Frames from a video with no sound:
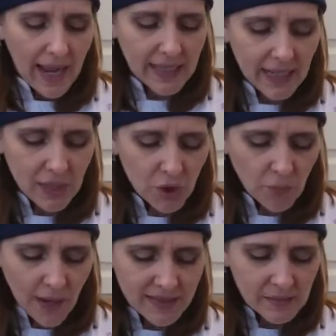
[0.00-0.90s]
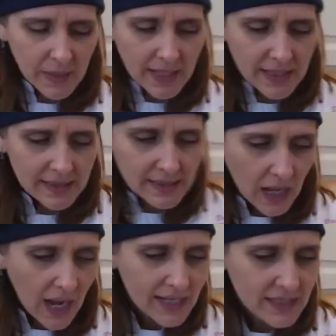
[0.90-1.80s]
And in your recipes,
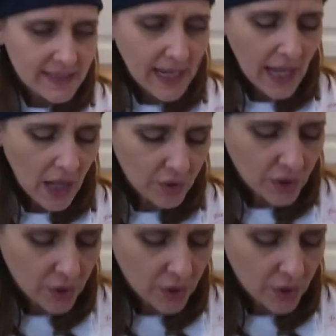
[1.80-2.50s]
I tell